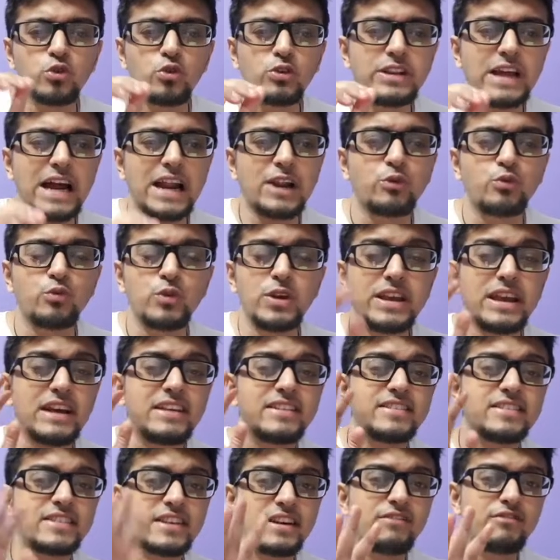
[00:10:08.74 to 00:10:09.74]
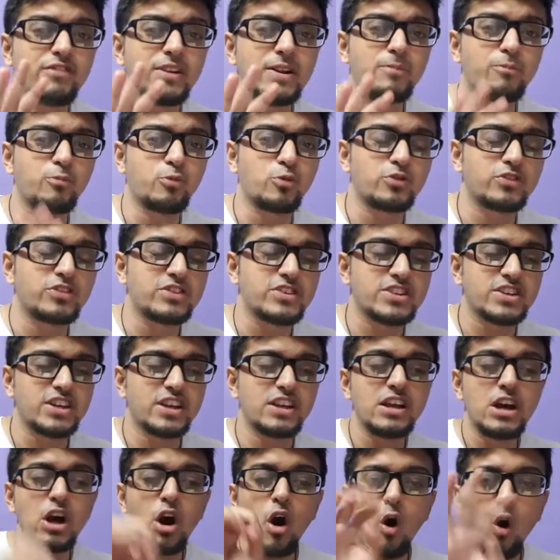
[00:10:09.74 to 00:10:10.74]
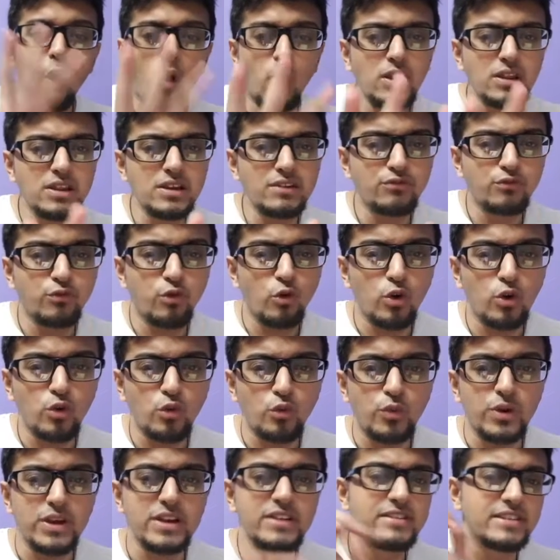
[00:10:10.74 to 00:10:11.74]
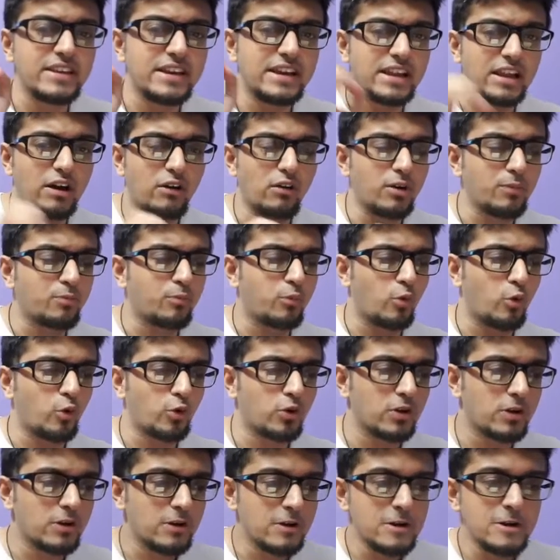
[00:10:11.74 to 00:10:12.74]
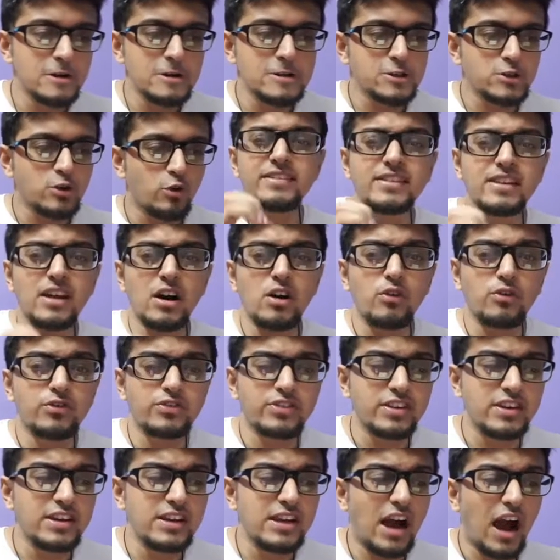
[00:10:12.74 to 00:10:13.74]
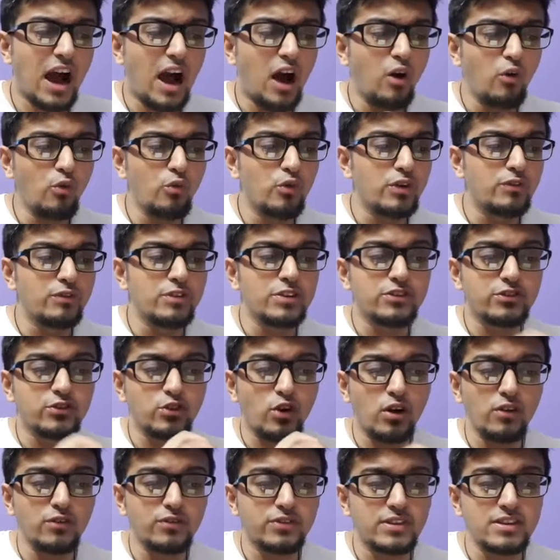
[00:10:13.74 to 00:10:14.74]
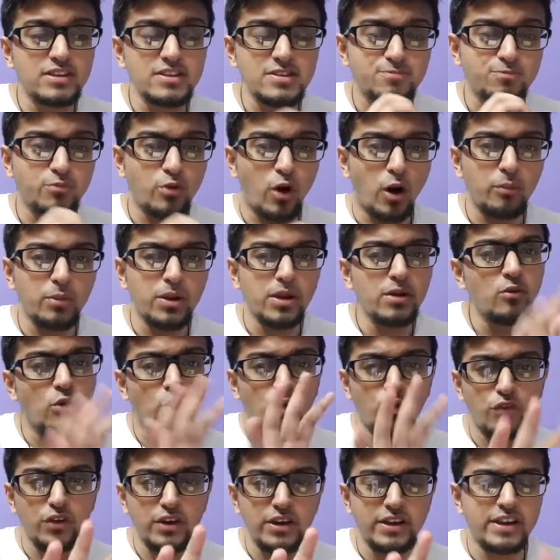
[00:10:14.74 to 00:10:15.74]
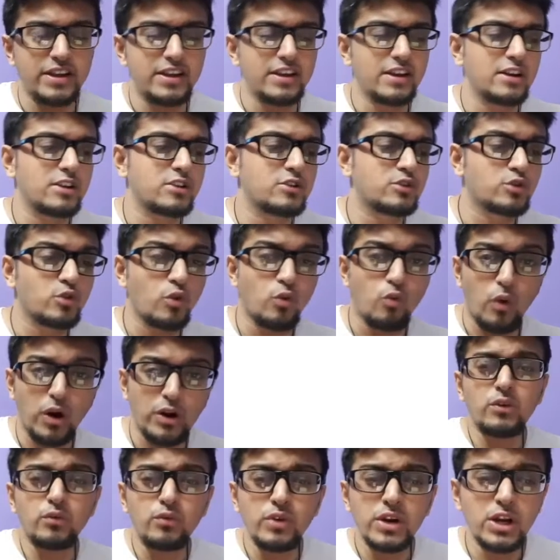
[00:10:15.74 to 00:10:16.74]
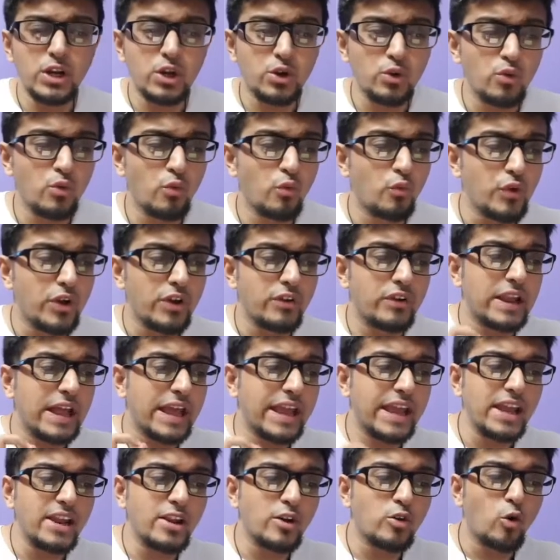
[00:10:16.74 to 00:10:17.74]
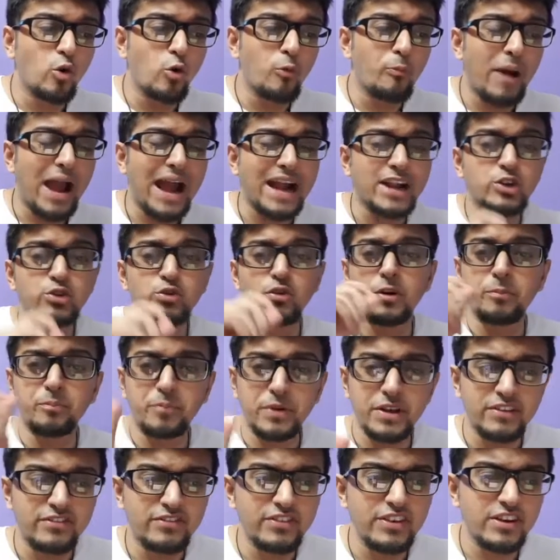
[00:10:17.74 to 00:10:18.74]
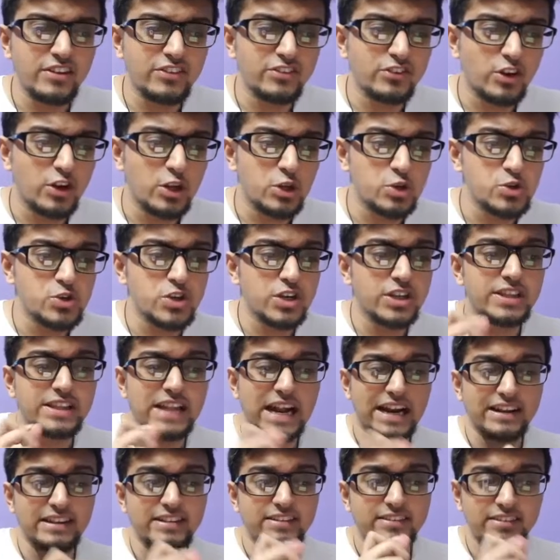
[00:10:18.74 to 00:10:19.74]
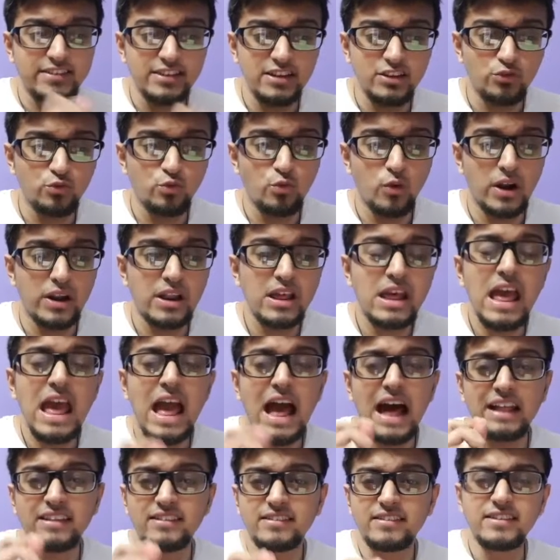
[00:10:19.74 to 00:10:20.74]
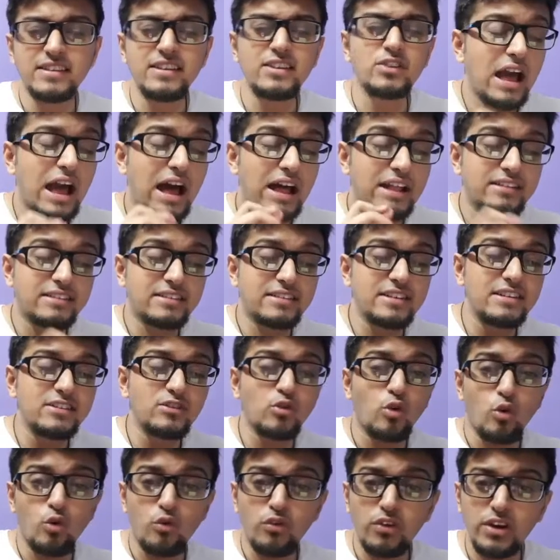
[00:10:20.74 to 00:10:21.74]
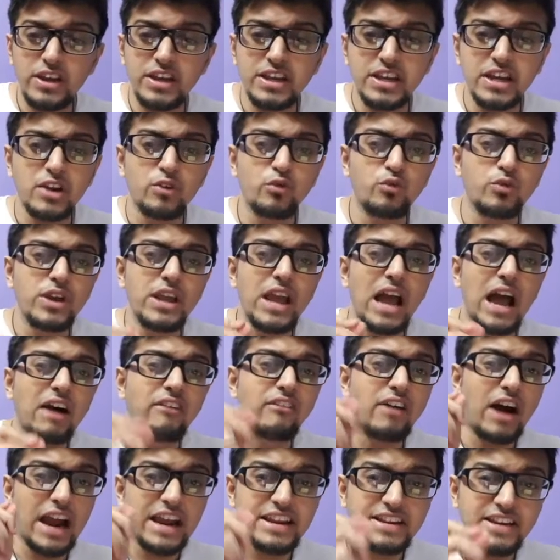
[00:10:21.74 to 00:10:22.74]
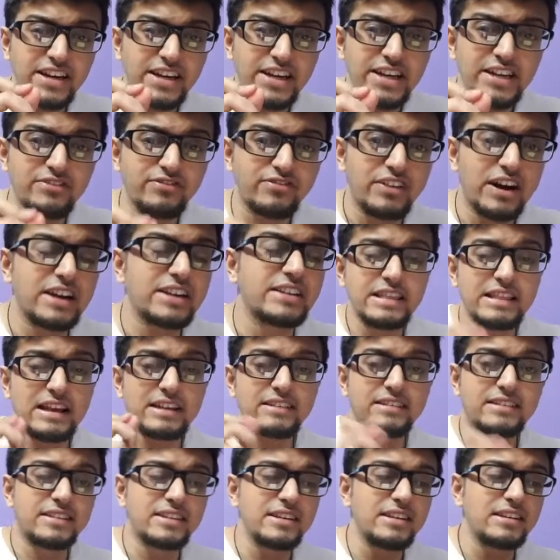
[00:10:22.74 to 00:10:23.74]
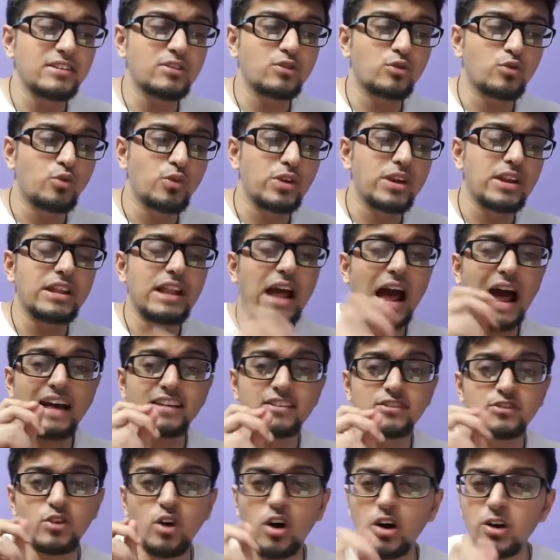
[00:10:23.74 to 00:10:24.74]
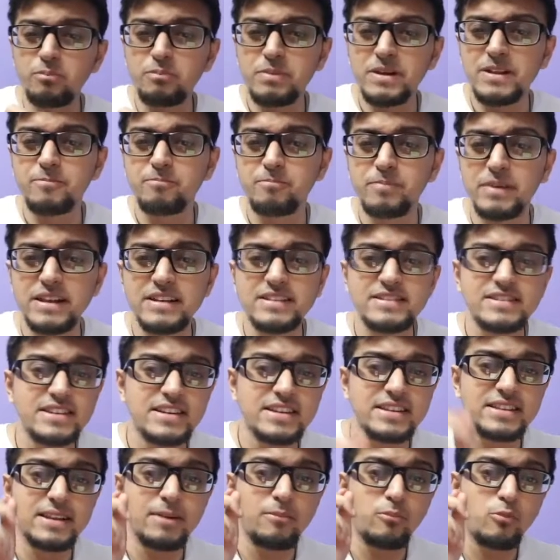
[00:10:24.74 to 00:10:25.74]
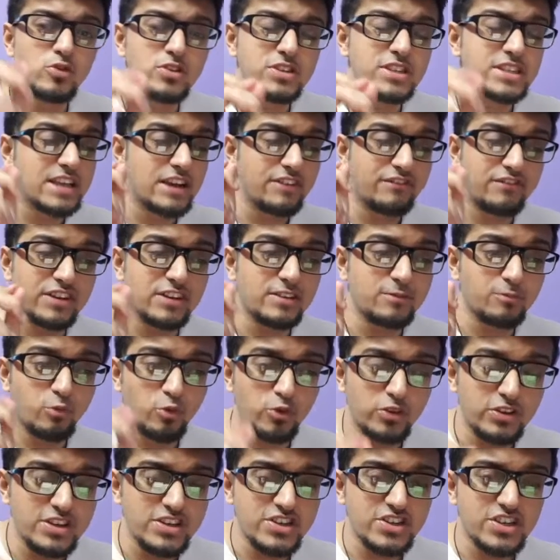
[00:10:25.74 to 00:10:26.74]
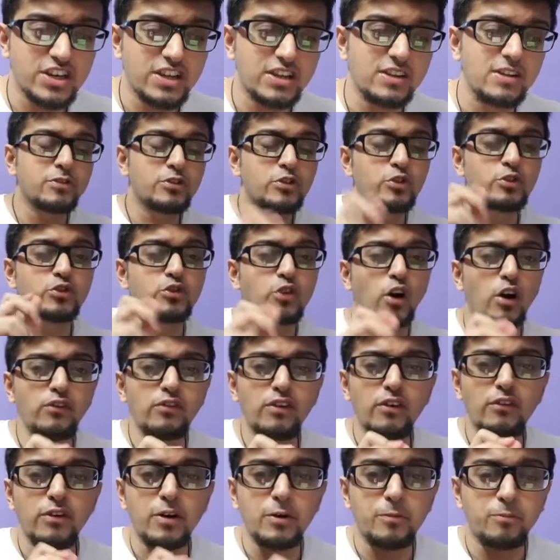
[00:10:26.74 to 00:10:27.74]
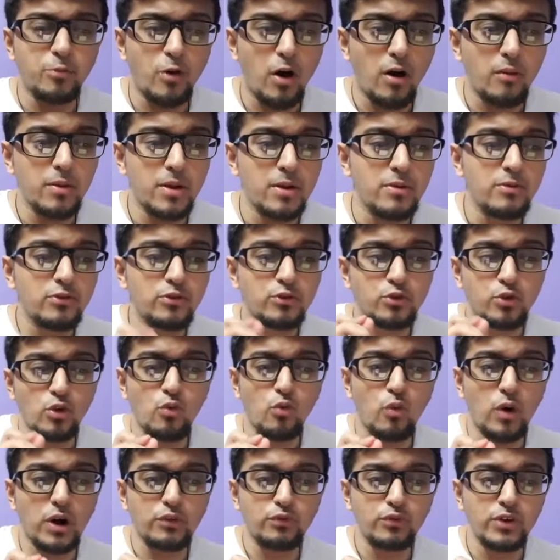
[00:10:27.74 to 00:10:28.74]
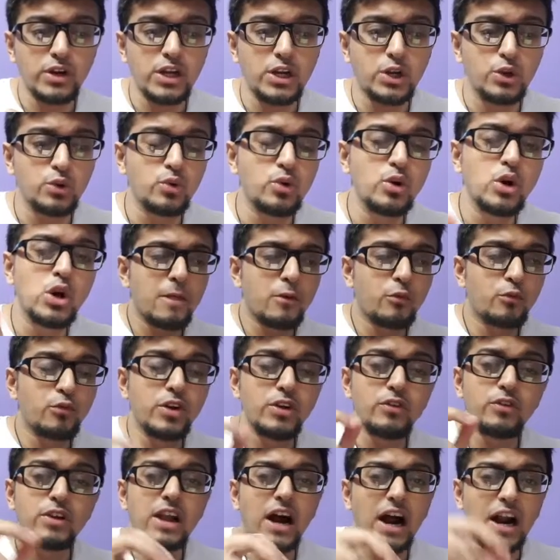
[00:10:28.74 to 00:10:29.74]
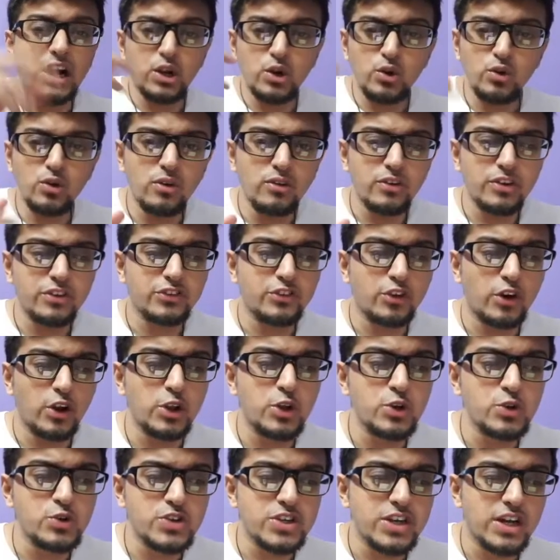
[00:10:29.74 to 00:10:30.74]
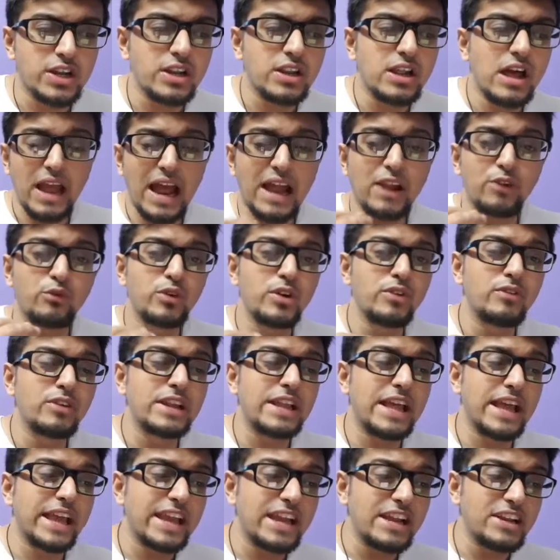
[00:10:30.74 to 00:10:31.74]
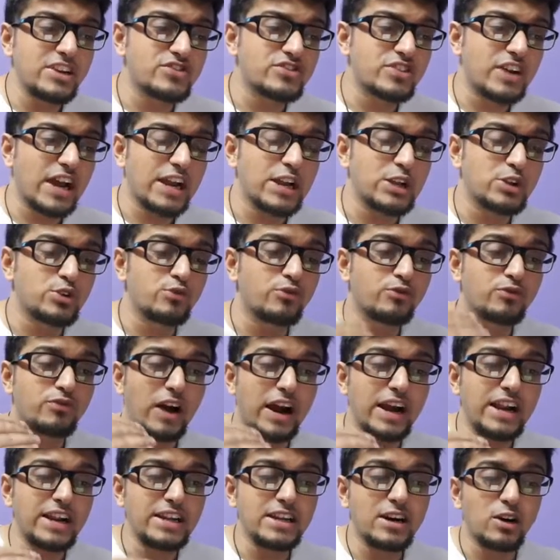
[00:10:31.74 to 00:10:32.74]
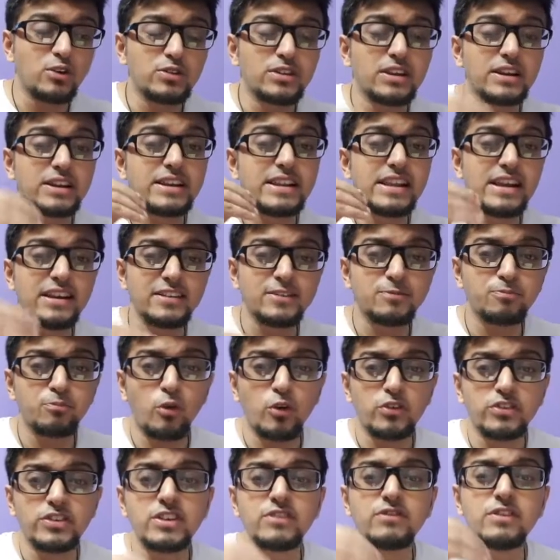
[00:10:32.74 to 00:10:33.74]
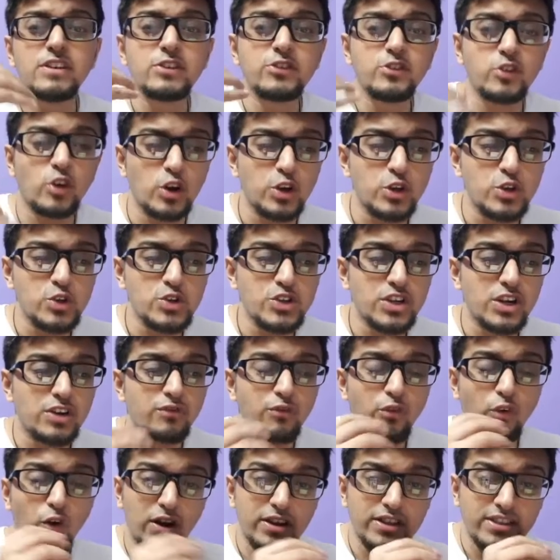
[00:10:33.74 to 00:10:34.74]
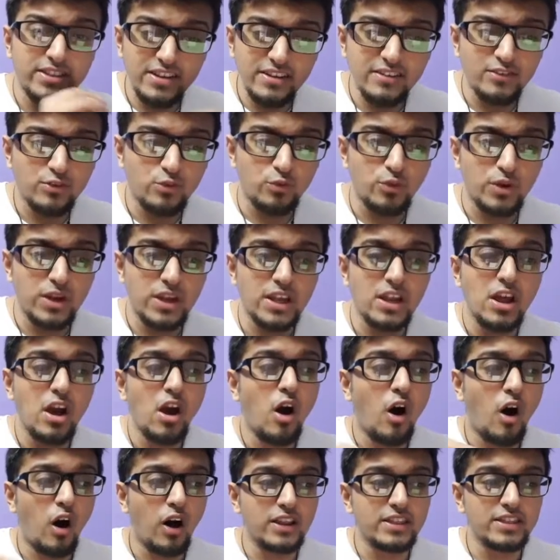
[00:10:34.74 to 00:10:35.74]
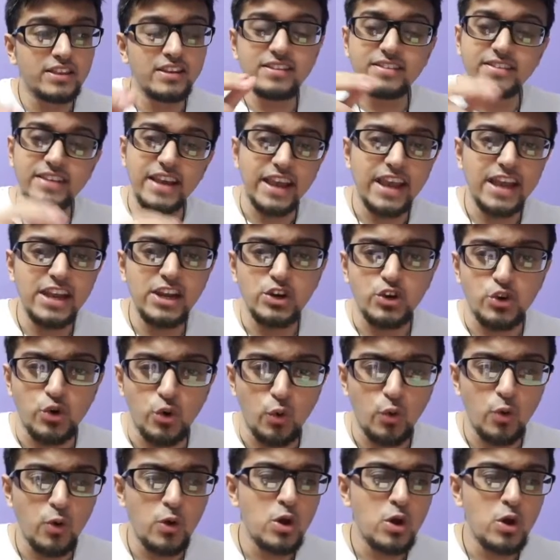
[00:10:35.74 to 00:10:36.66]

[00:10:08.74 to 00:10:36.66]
board so that we can safely position all the 4 queens in our board. So let's now see how we will solve this problem over here. So what we'll do, we will again go back to our previous solution, that is this one, and since over here we have identified that this queen has not been placed in the most safest position to solve our problem, so what we'll do, we will undo our solution and we will again try to find out the next possible solution for this queen on the second row.